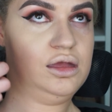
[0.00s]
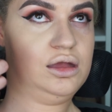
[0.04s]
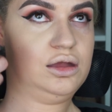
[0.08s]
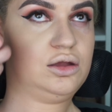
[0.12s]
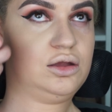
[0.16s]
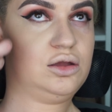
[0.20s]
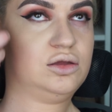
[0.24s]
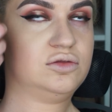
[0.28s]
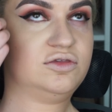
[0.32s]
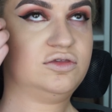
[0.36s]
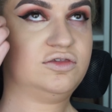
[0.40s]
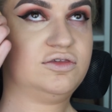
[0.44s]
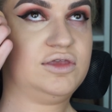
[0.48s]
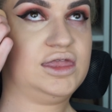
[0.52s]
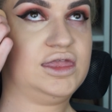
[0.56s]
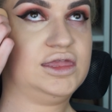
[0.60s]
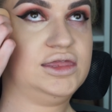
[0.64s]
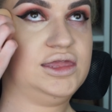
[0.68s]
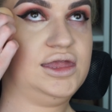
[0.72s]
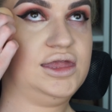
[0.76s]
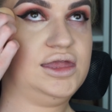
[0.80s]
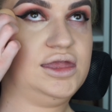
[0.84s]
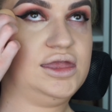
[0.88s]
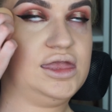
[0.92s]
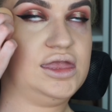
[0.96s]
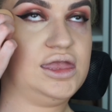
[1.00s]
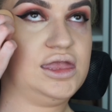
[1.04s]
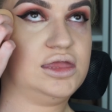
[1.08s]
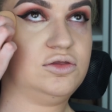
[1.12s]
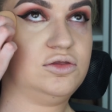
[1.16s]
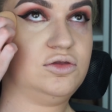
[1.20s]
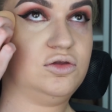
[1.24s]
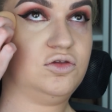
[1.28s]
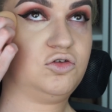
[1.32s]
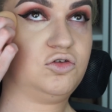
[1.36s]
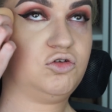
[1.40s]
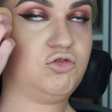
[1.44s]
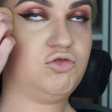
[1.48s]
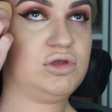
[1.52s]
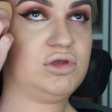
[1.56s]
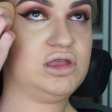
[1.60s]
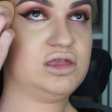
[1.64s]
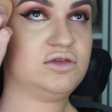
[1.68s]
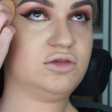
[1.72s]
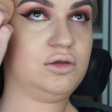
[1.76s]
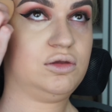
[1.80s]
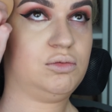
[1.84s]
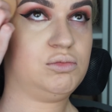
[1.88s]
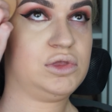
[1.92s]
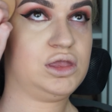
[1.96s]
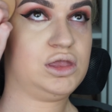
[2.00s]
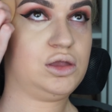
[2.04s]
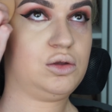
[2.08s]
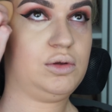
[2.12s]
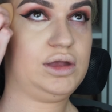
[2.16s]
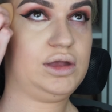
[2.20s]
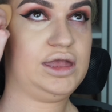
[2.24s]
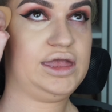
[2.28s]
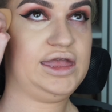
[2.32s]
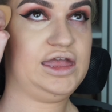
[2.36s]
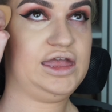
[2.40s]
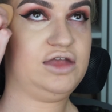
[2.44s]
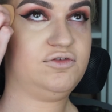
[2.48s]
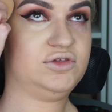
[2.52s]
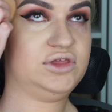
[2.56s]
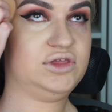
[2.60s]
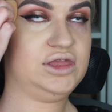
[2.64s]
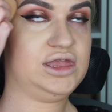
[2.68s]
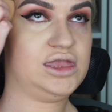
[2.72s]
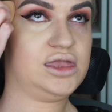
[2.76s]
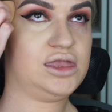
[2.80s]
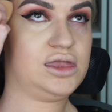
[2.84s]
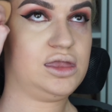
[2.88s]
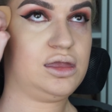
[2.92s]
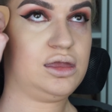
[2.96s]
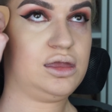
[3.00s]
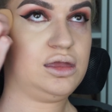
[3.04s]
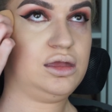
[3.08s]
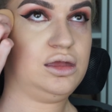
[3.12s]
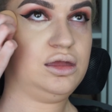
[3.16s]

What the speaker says: concealer it does crease on me quite heavily.